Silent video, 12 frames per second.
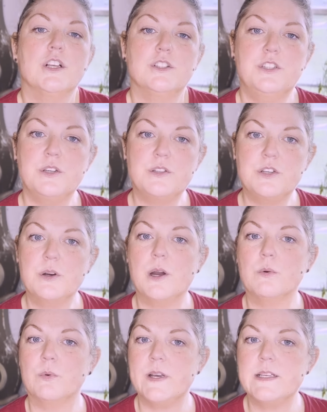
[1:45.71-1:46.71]
Due to
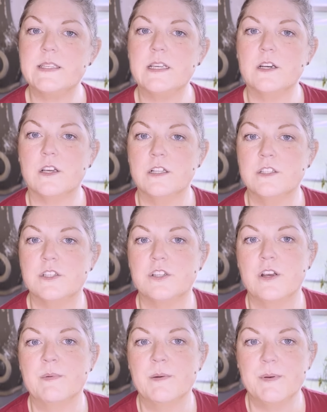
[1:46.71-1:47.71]
a recent
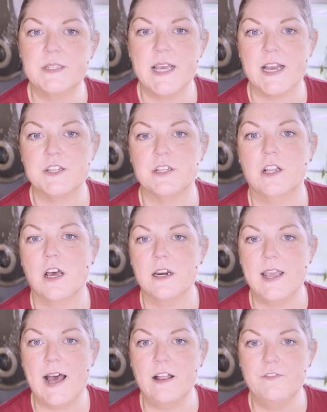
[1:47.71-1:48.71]
consumer protection law in
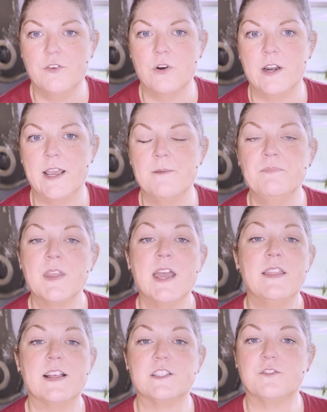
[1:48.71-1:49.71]
California
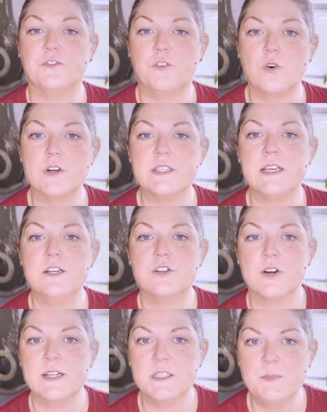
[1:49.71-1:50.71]
that's forcing
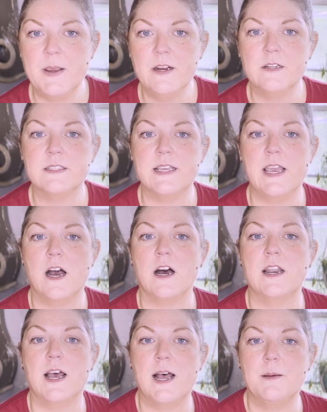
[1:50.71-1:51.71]
transparency
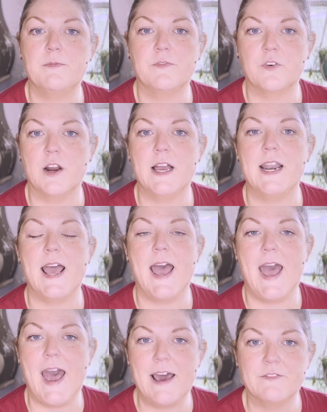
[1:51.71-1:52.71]
on upfront
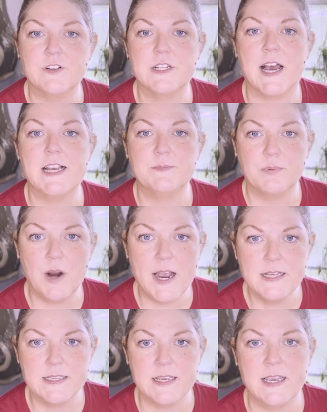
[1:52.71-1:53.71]
advertised
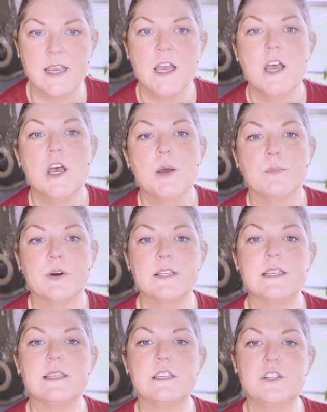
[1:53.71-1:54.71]
pricing,
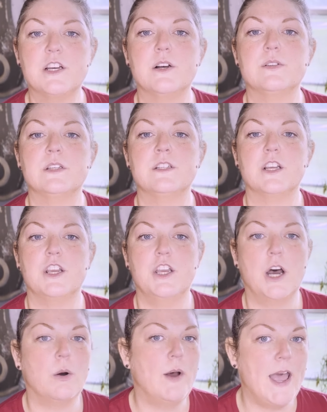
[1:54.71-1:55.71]
Princess has chosen to
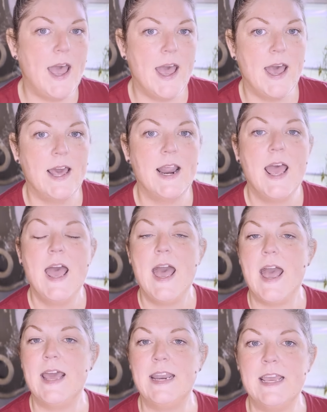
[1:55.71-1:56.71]
go ahead
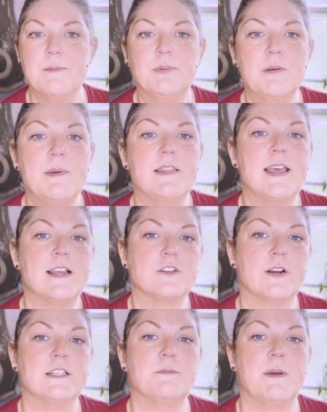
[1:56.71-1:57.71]
and implement that
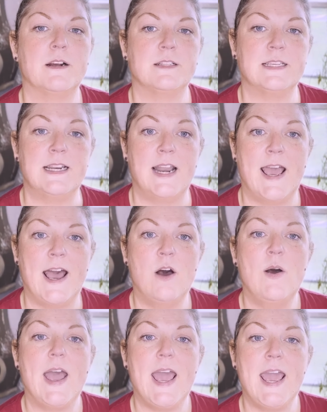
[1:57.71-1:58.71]
transparency
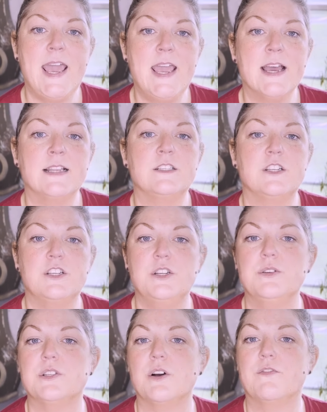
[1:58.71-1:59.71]
now, and to
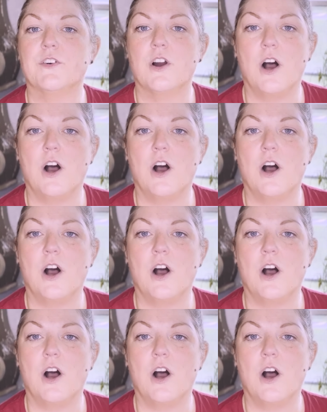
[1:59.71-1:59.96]
do so for